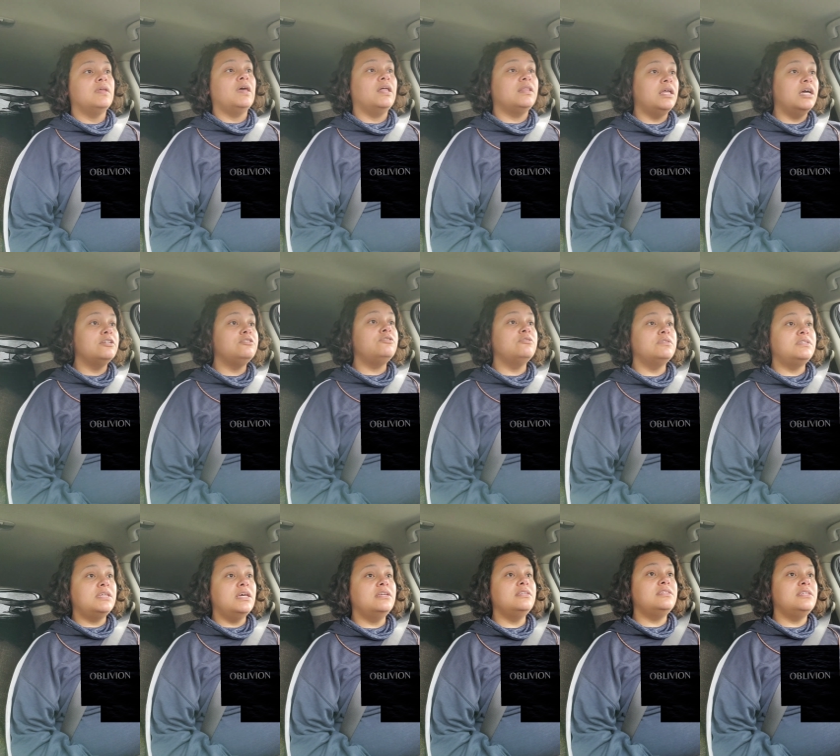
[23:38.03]

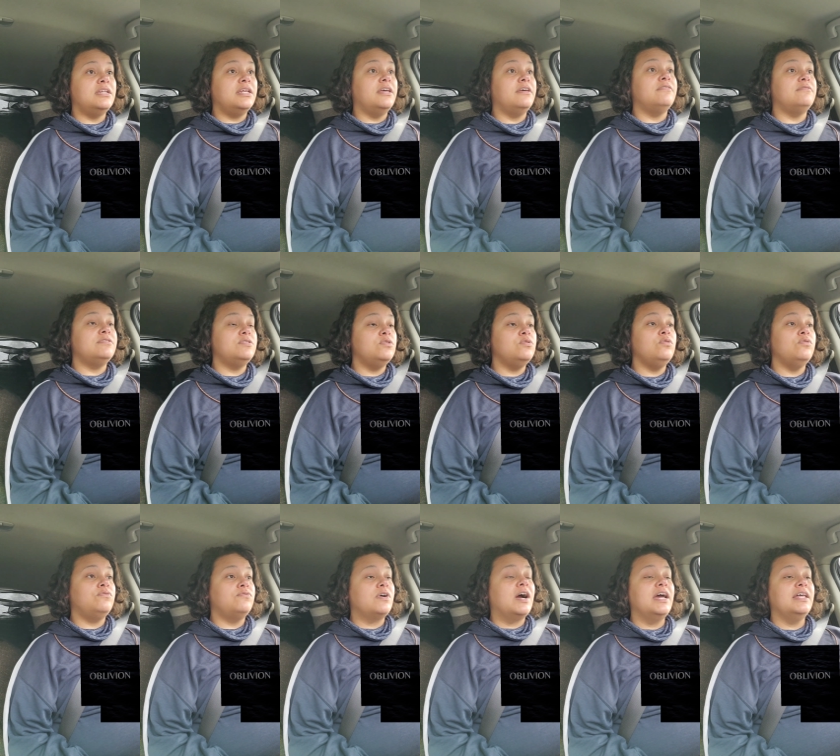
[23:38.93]
Electrosensitives who
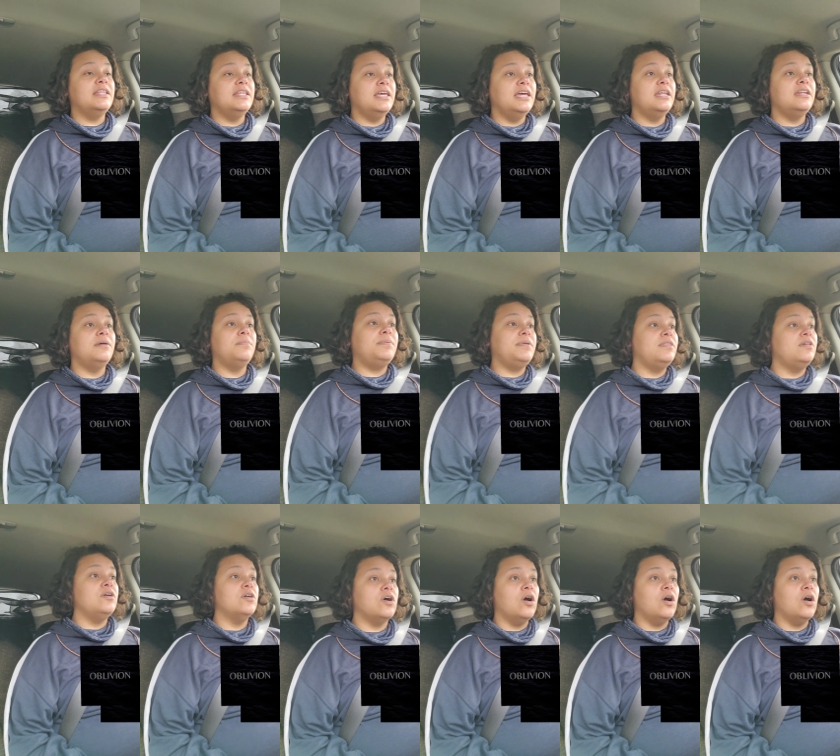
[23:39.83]
finally end up in their